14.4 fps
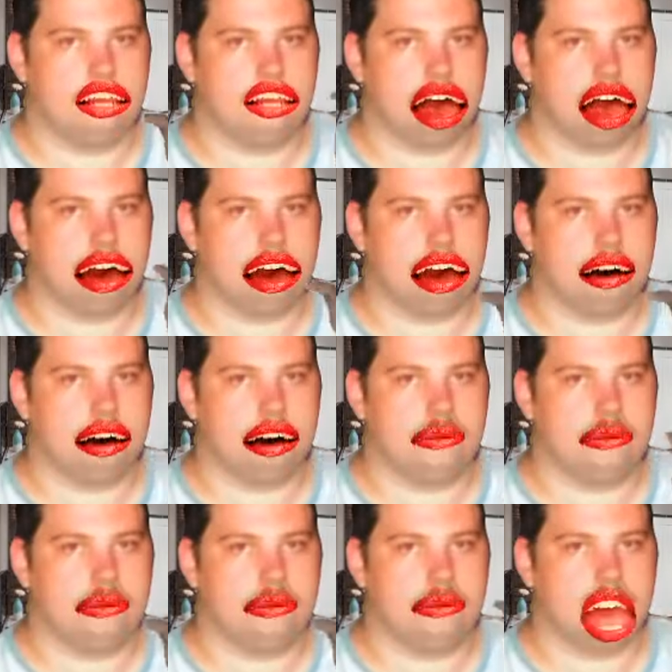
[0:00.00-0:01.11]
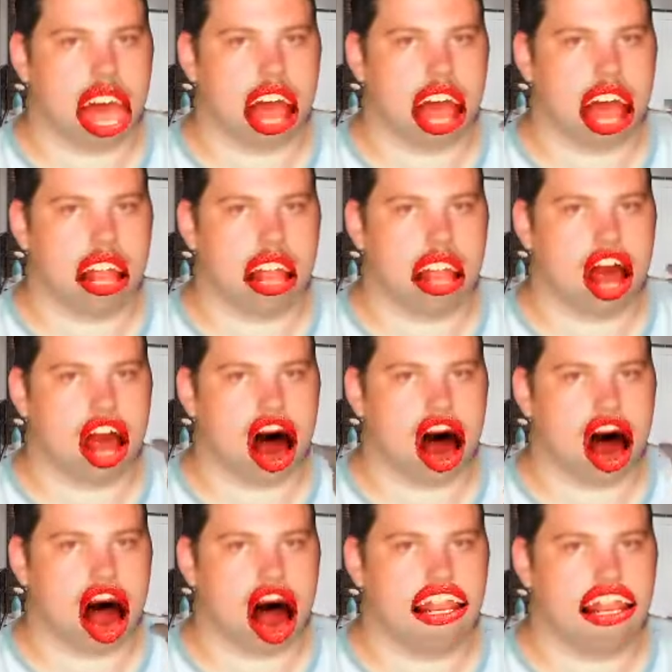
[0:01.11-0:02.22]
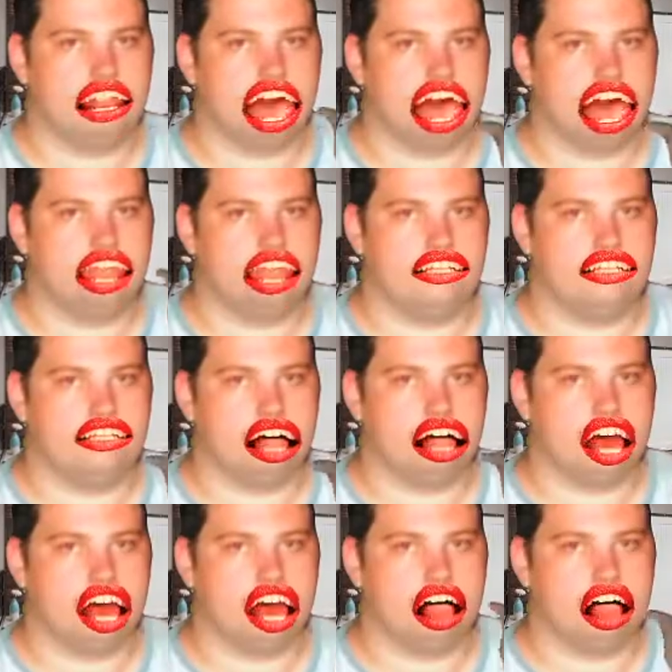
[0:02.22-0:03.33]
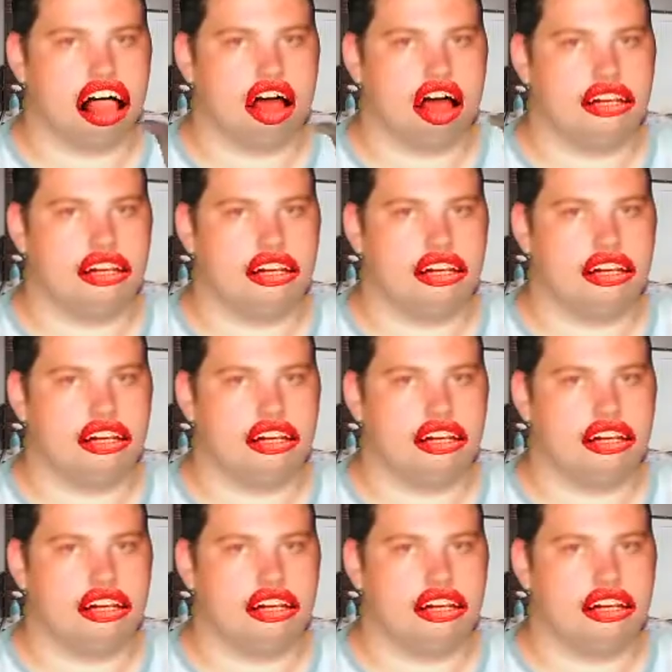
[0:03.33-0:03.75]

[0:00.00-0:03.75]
pop, minus all the things that makes pop good,